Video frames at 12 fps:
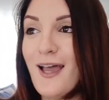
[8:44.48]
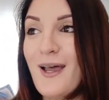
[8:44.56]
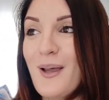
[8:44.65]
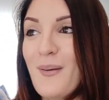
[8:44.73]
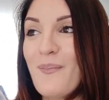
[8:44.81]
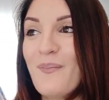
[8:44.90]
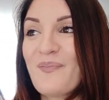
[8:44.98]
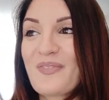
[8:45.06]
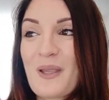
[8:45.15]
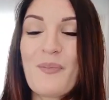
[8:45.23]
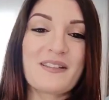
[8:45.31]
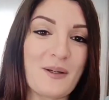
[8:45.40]

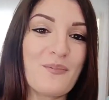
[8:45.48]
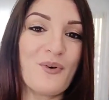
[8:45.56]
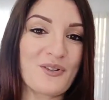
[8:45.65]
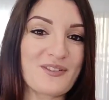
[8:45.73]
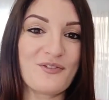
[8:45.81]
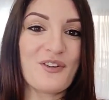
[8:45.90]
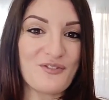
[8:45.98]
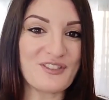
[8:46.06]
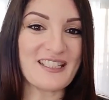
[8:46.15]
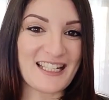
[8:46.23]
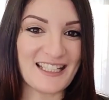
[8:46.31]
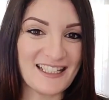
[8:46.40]
but I bought
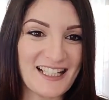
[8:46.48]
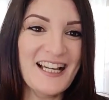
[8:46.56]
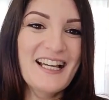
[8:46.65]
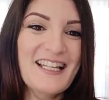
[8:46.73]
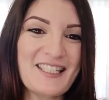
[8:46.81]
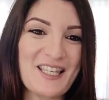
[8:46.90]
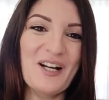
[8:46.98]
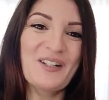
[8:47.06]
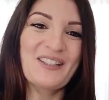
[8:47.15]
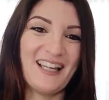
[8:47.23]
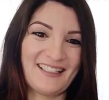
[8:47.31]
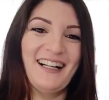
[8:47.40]
15
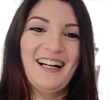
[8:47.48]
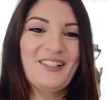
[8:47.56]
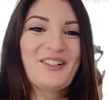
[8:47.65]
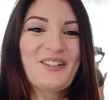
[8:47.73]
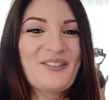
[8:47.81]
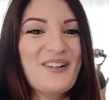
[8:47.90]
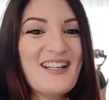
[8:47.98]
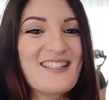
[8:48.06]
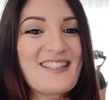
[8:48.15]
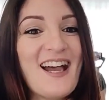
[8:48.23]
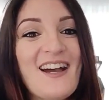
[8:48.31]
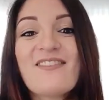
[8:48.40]
so that I'll
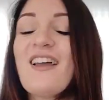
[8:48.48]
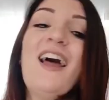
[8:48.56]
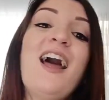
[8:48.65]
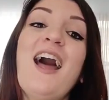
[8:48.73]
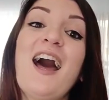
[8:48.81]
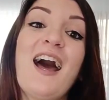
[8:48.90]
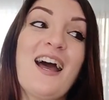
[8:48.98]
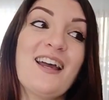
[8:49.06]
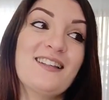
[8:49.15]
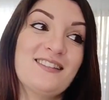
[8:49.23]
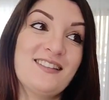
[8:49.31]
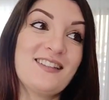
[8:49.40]
always have,
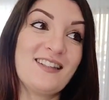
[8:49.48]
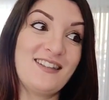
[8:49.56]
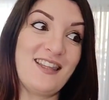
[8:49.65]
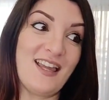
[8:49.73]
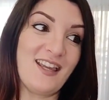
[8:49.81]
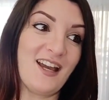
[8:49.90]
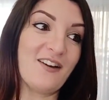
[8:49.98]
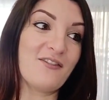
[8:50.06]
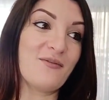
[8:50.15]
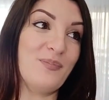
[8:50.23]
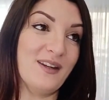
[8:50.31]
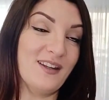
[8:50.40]
and they
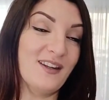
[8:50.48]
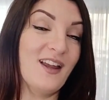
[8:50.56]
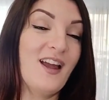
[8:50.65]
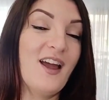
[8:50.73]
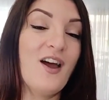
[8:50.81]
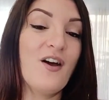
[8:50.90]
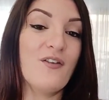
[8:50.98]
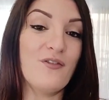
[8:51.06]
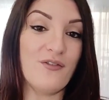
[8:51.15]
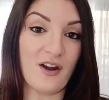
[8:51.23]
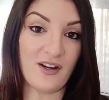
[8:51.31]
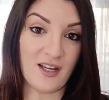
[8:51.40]
have been
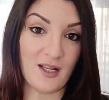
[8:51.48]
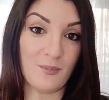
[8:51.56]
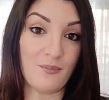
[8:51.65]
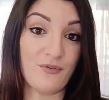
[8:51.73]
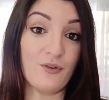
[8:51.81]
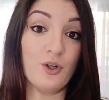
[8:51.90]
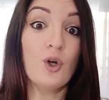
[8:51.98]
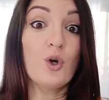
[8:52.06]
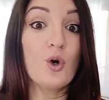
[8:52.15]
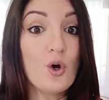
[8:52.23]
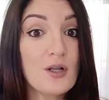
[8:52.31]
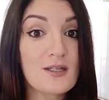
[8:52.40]
very helpful.
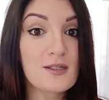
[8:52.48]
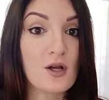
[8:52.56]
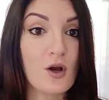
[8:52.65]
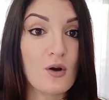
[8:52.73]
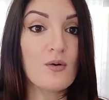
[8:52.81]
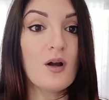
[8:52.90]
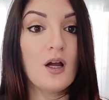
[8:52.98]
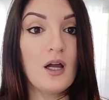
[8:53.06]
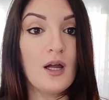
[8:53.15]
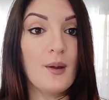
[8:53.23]
Also,